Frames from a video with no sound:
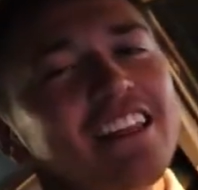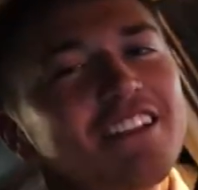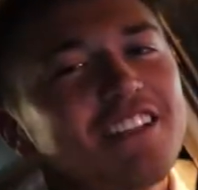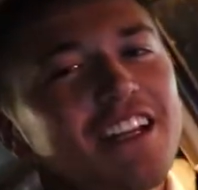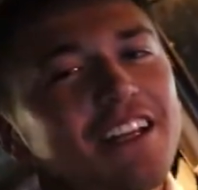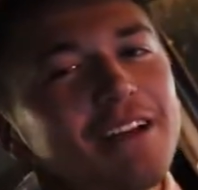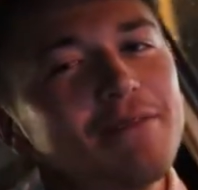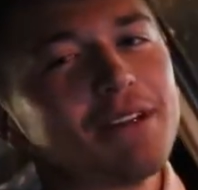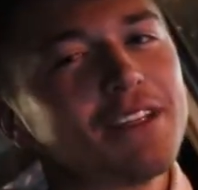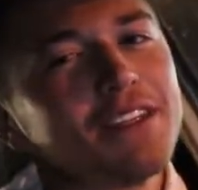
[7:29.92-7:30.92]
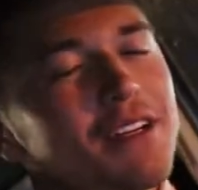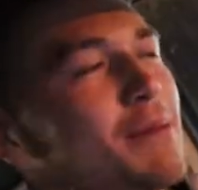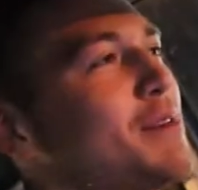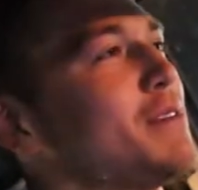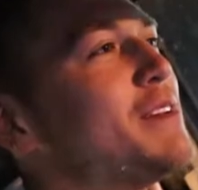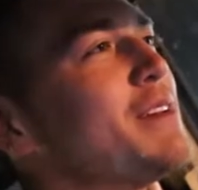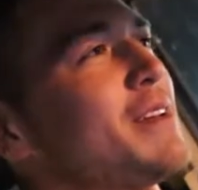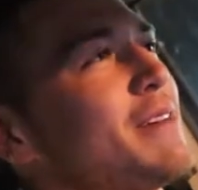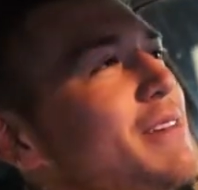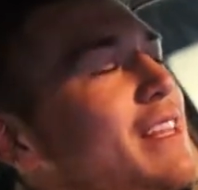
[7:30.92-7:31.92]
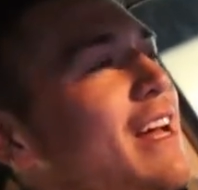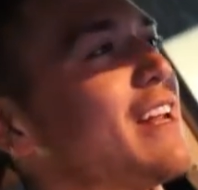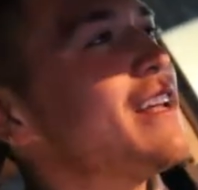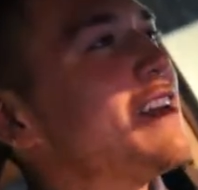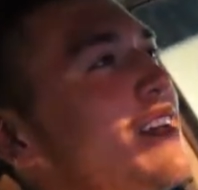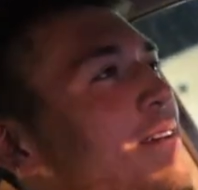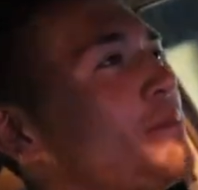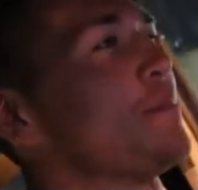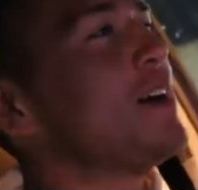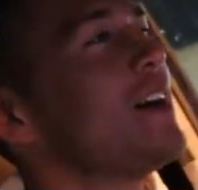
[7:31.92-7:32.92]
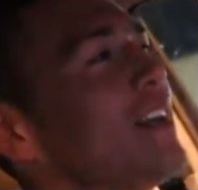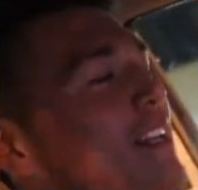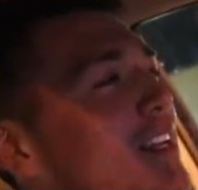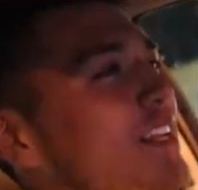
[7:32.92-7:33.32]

that they're setting up for a third movie with that ending, but